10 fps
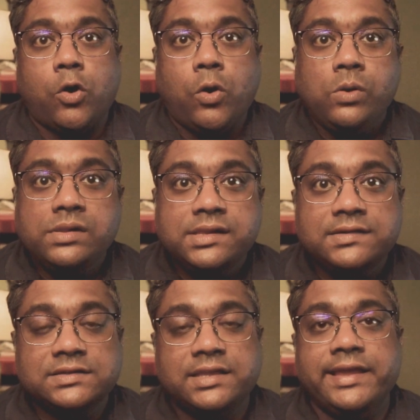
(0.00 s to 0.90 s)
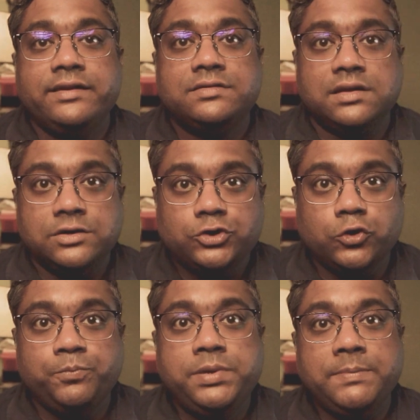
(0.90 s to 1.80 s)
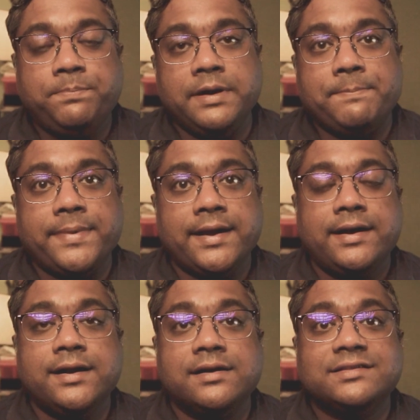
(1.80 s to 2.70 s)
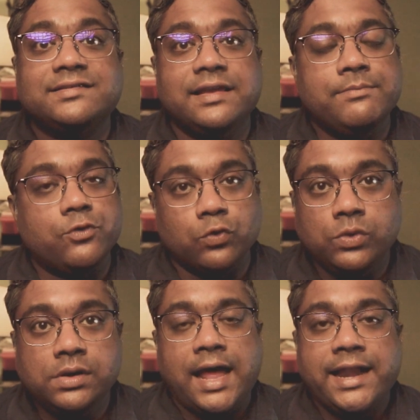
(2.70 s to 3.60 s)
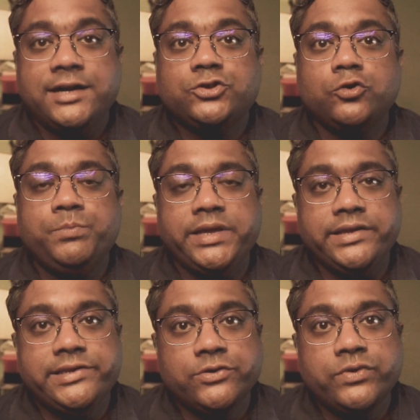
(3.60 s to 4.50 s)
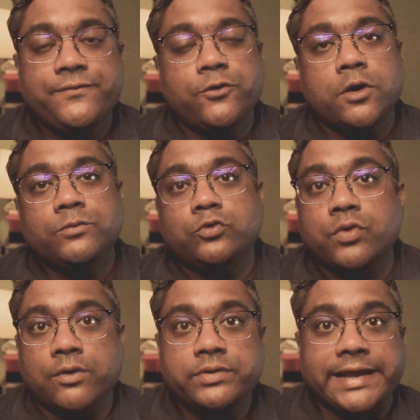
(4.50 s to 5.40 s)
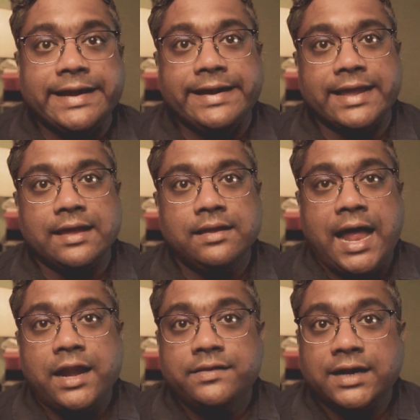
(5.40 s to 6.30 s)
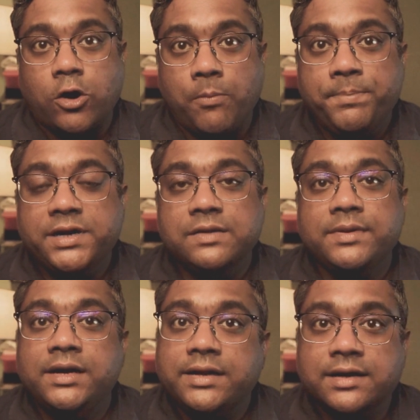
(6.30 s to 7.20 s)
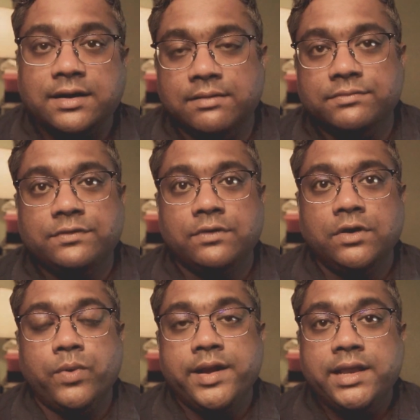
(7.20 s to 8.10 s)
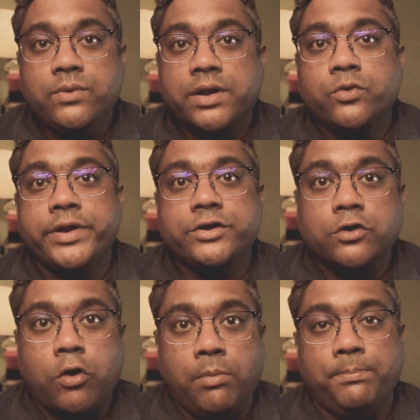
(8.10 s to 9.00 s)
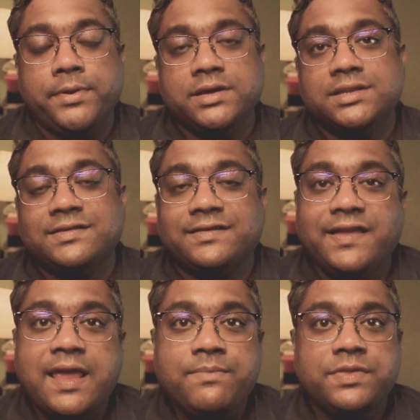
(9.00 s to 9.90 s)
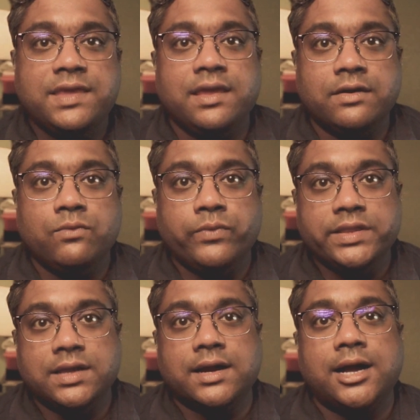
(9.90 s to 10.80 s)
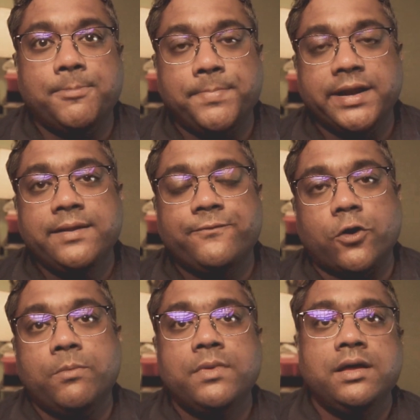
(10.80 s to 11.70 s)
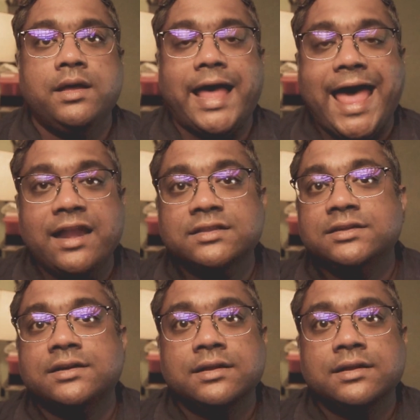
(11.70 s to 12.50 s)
all these things should be prepared under the same rule and it should be uniform throughout India. And the compatibility comes when you are going to compare the same thing with a company from another